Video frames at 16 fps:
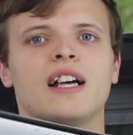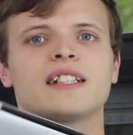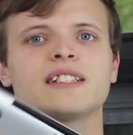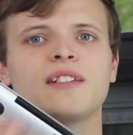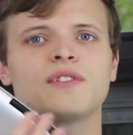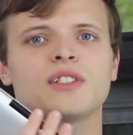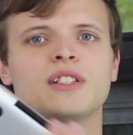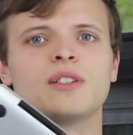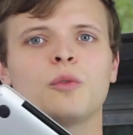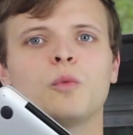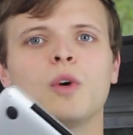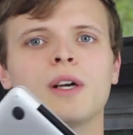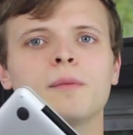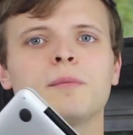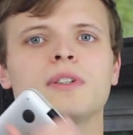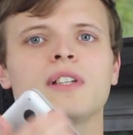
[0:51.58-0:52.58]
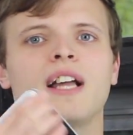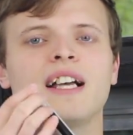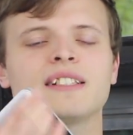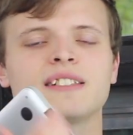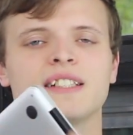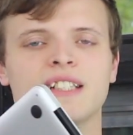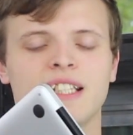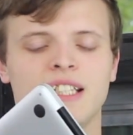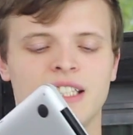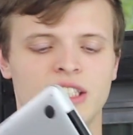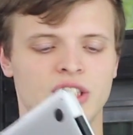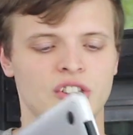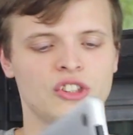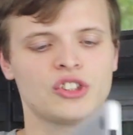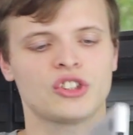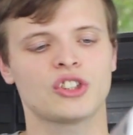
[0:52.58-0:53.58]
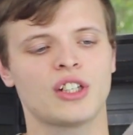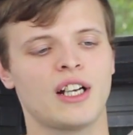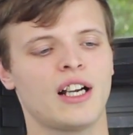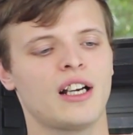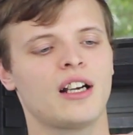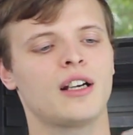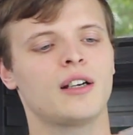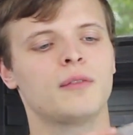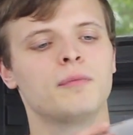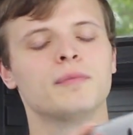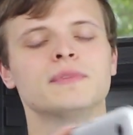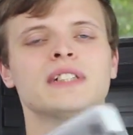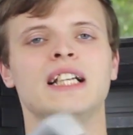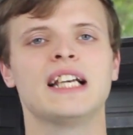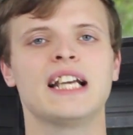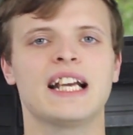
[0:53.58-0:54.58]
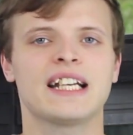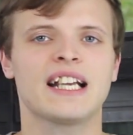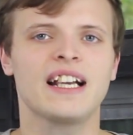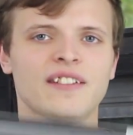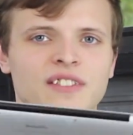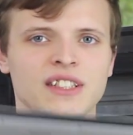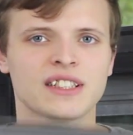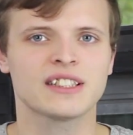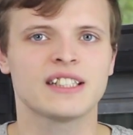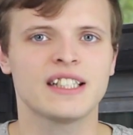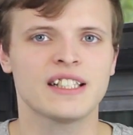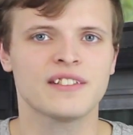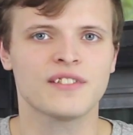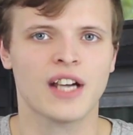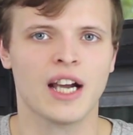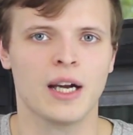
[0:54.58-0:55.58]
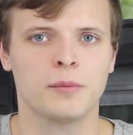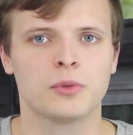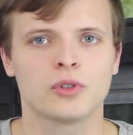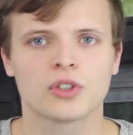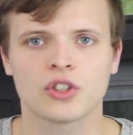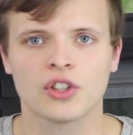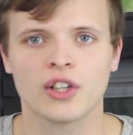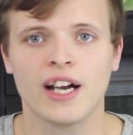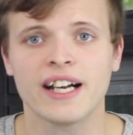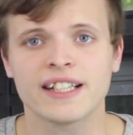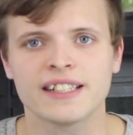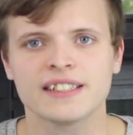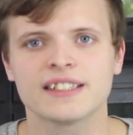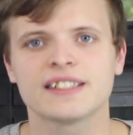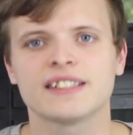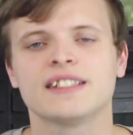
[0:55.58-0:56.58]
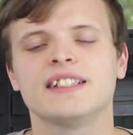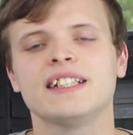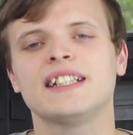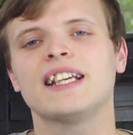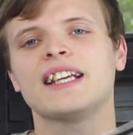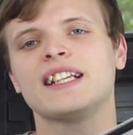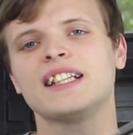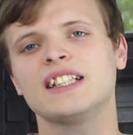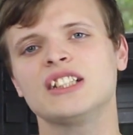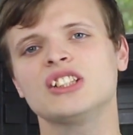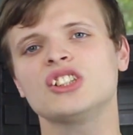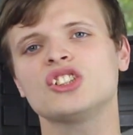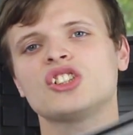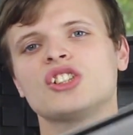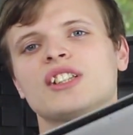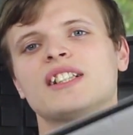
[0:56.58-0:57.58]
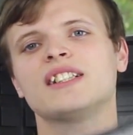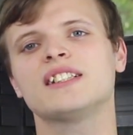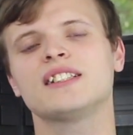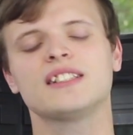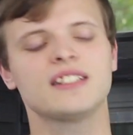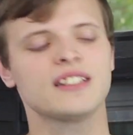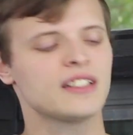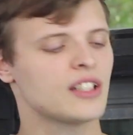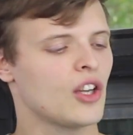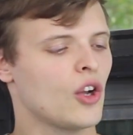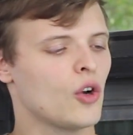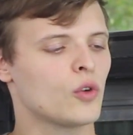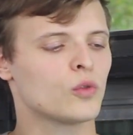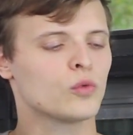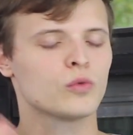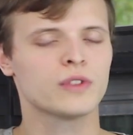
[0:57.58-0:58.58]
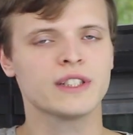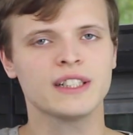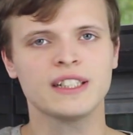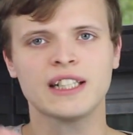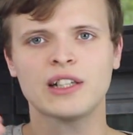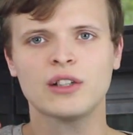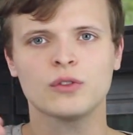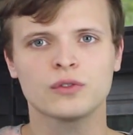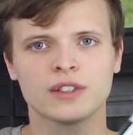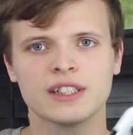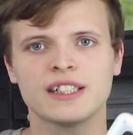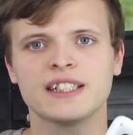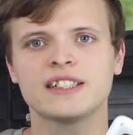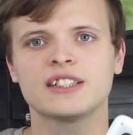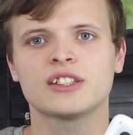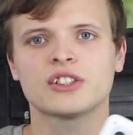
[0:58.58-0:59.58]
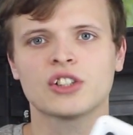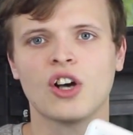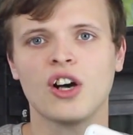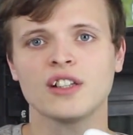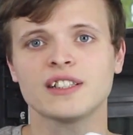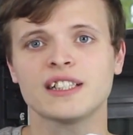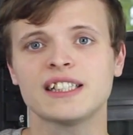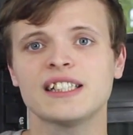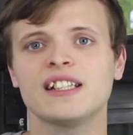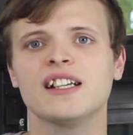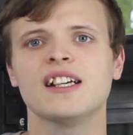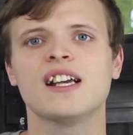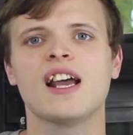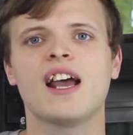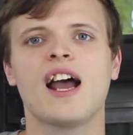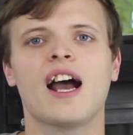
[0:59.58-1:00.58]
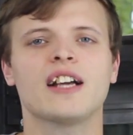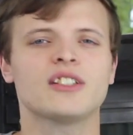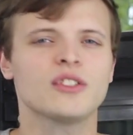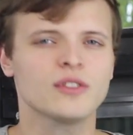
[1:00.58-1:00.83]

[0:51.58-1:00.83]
except for the one plastic hinge. And I have to give Apple credit. The hinge is really solid. I